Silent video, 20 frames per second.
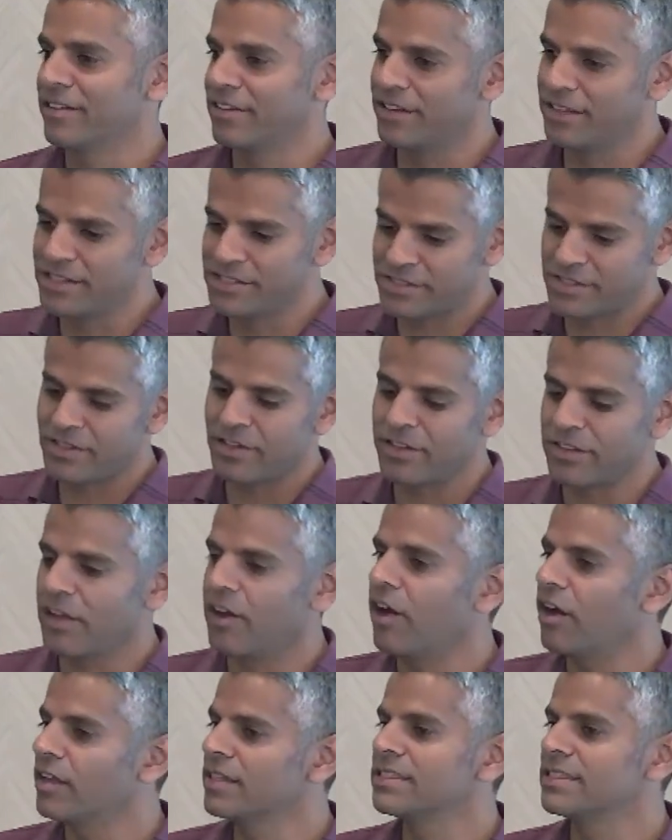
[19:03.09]
It's on the
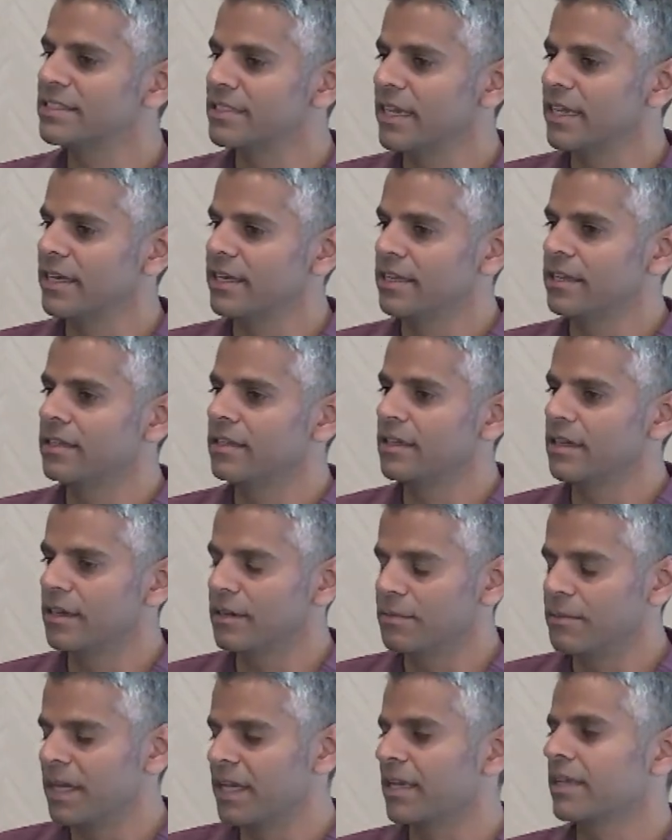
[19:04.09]
on-site uh,
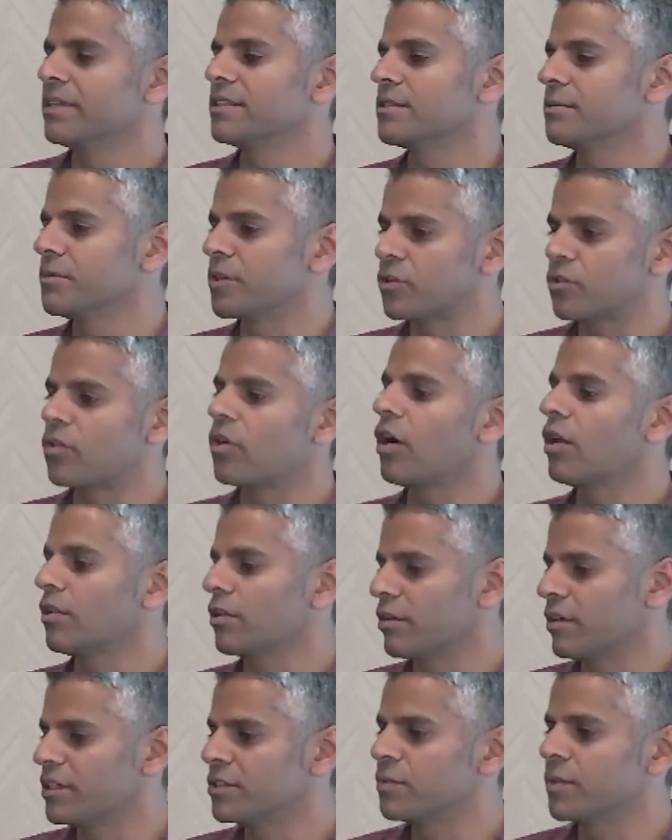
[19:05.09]
mechanism, the
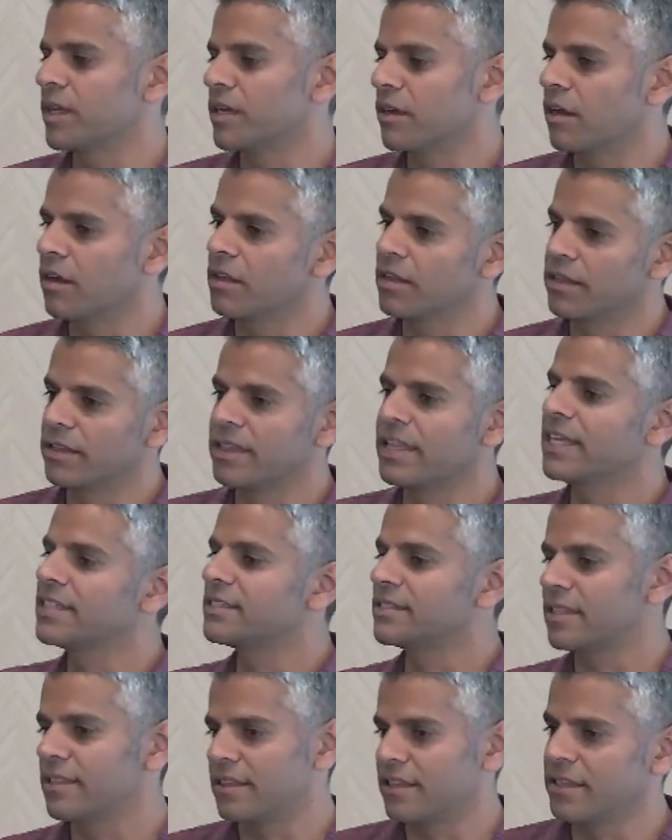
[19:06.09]
crawler as we call it. That's
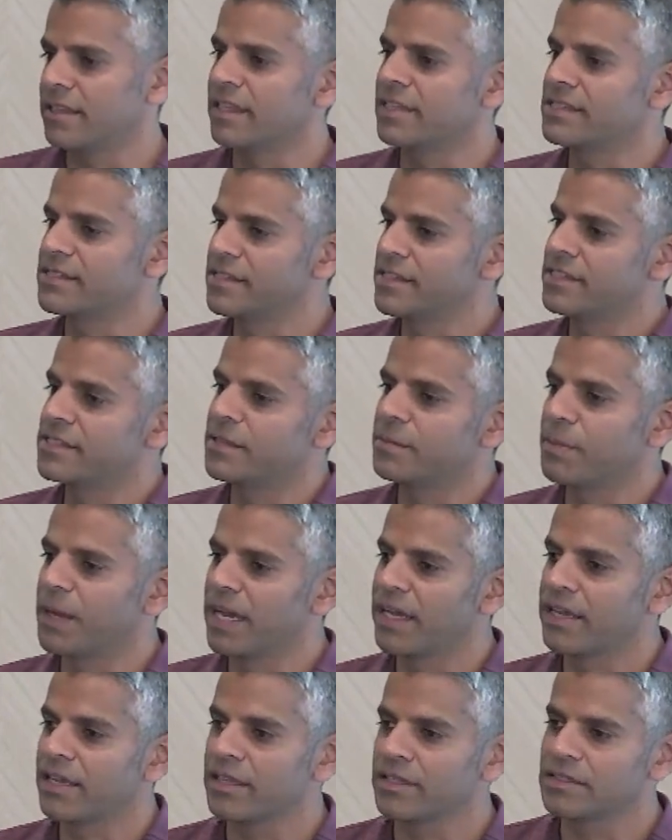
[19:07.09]
the thing that sees the
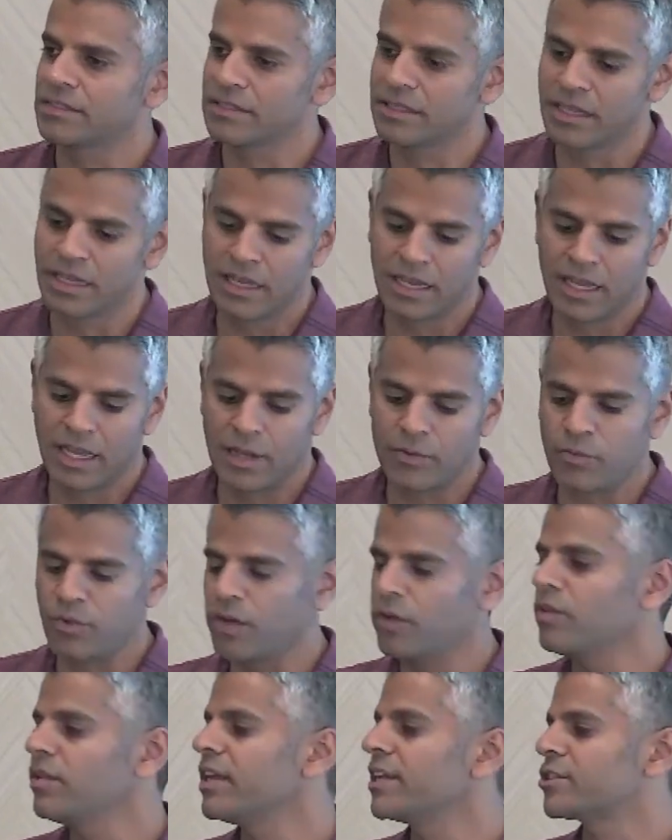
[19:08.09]
packets, and we
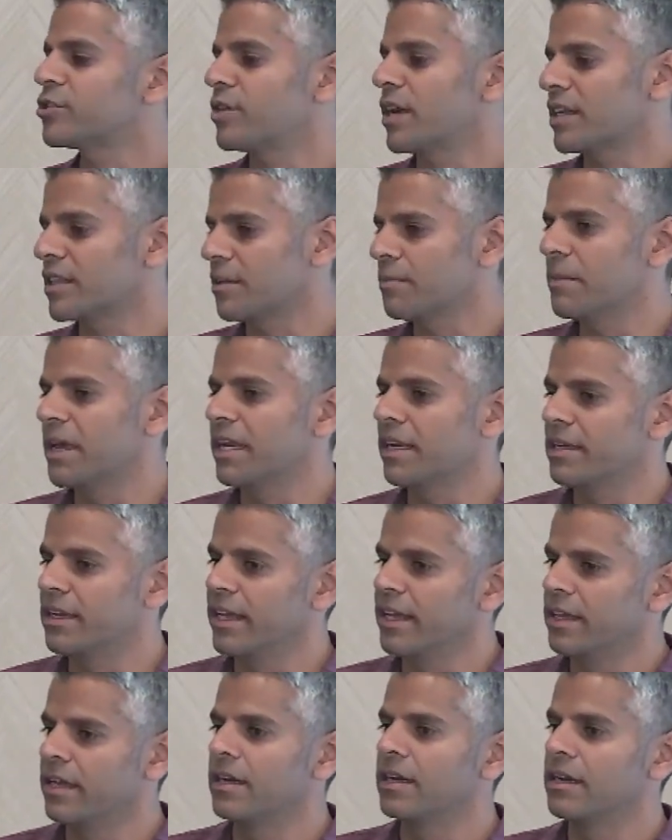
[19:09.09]
only extract the
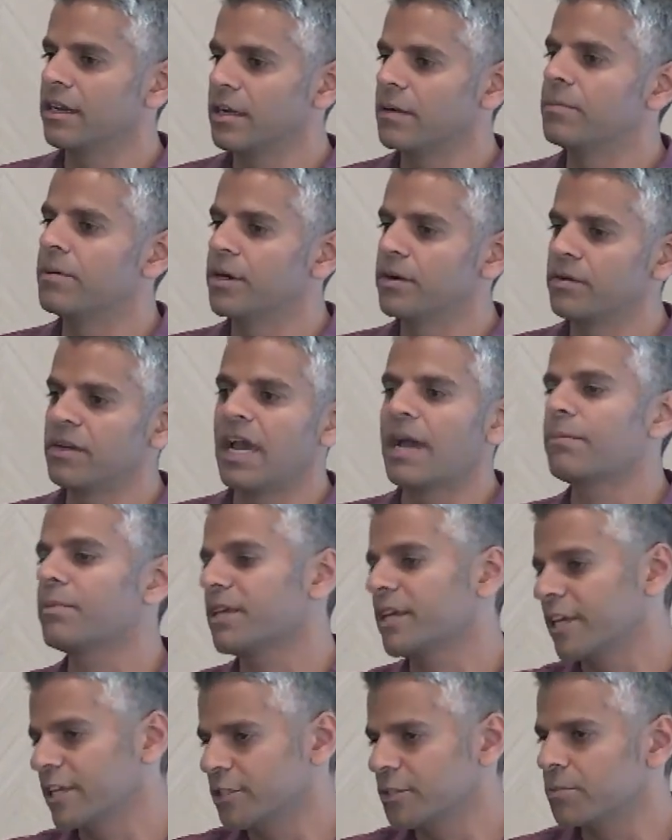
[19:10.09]
metadata about
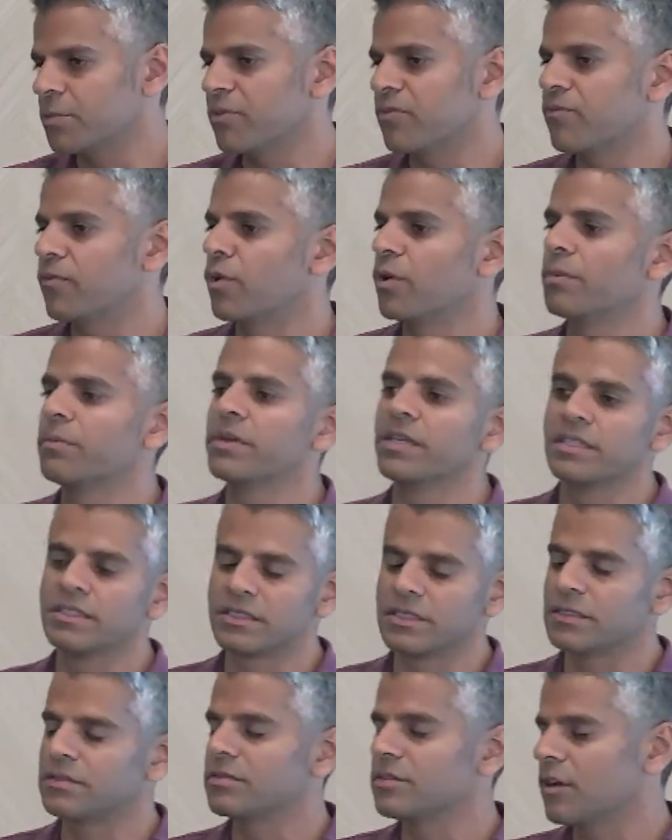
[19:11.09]
application performance
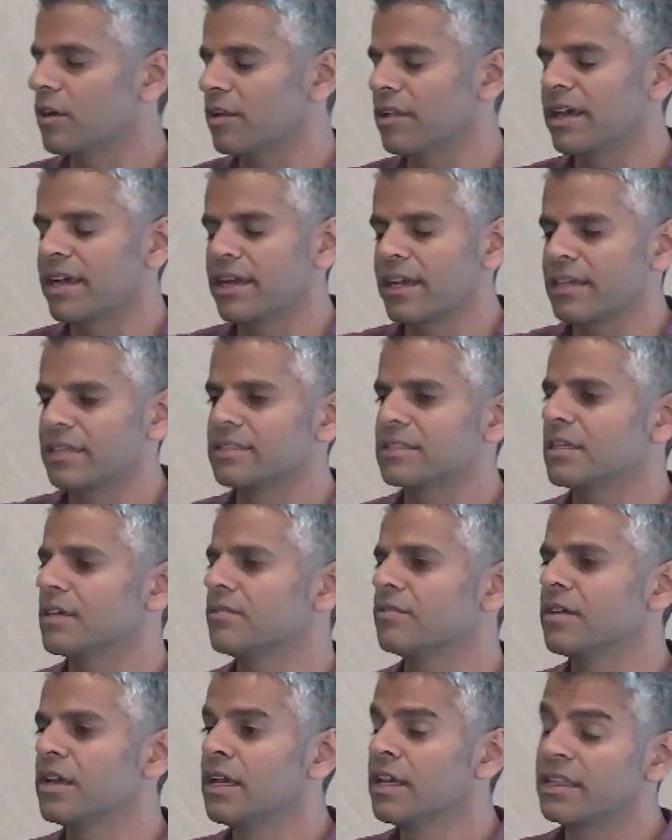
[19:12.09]
and all that kind of stuff.
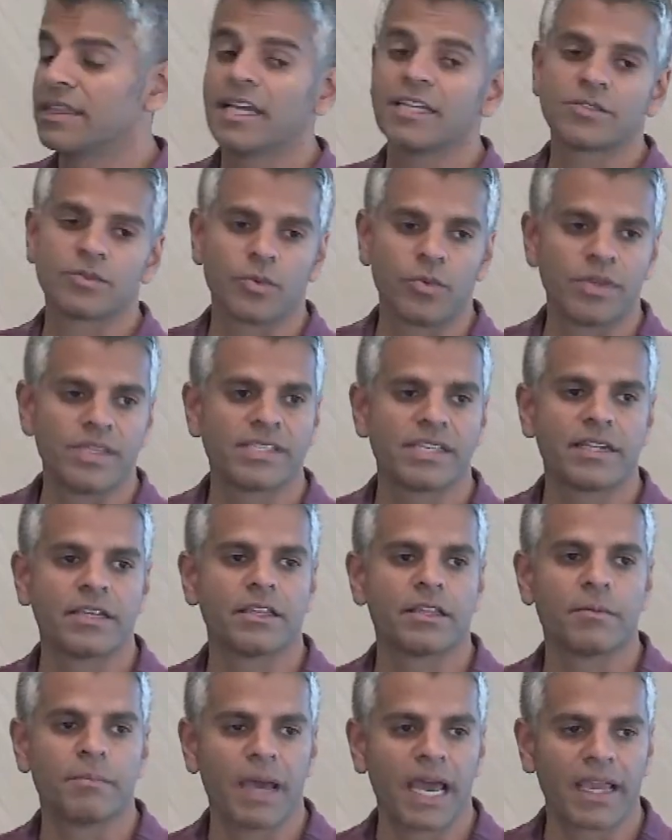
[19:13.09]
That's what we send to
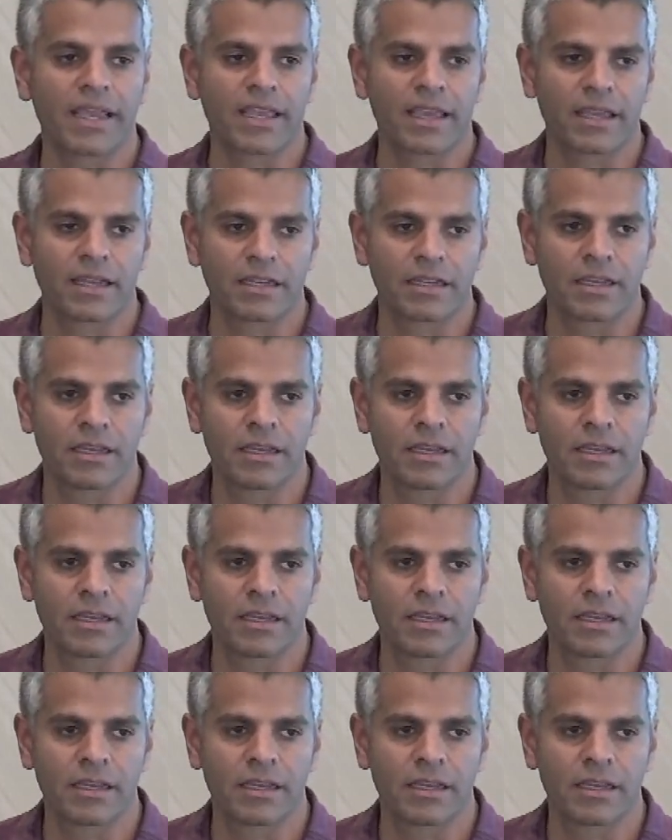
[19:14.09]
the back end.